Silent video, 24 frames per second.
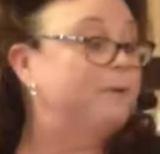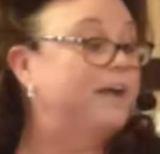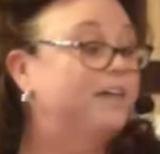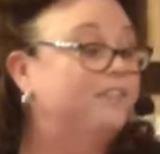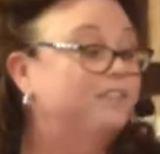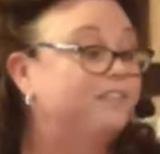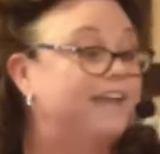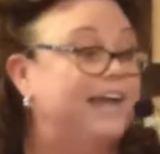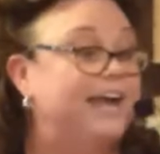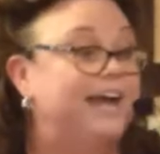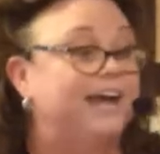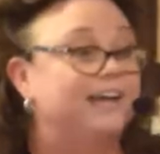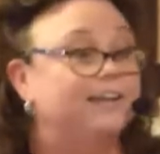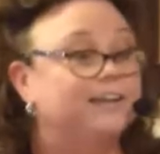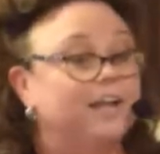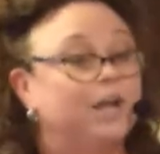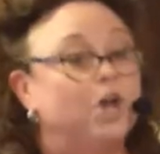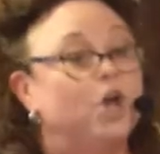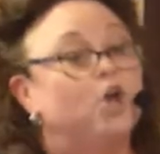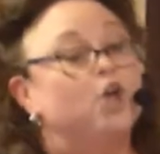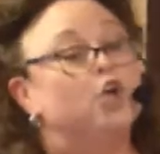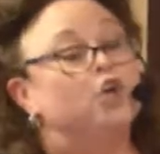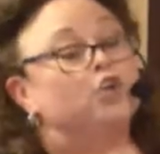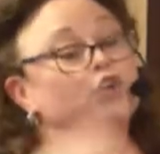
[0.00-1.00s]
about that.
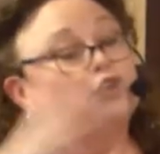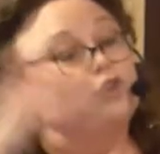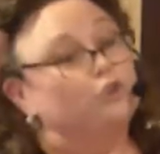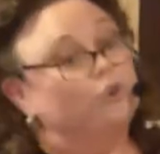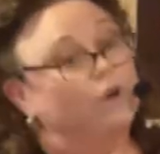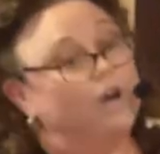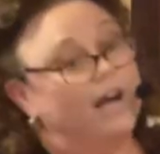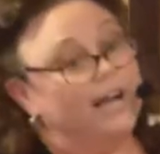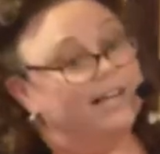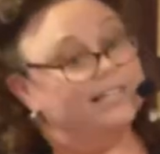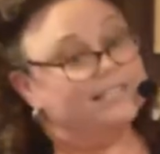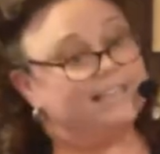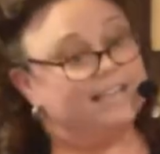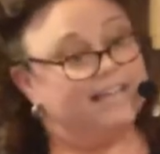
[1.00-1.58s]
You guys